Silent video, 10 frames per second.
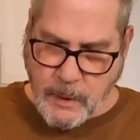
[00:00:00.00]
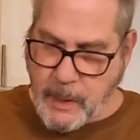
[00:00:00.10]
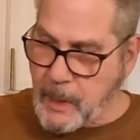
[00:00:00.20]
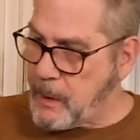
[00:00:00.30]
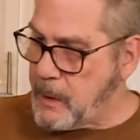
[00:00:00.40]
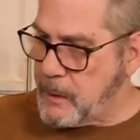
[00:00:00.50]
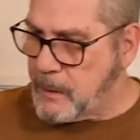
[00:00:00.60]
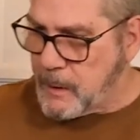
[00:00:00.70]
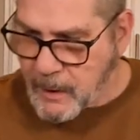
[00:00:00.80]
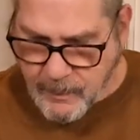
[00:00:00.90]
Yeah,
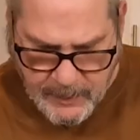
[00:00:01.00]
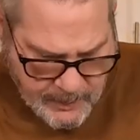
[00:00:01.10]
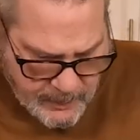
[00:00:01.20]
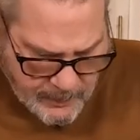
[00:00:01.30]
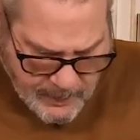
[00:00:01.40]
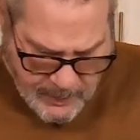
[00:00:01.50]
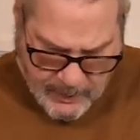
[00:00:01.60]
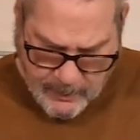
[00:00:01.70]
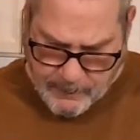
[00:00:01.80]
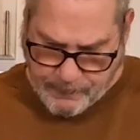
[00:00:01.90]
I'm going to go ahead
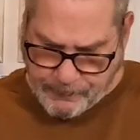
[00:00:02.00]
and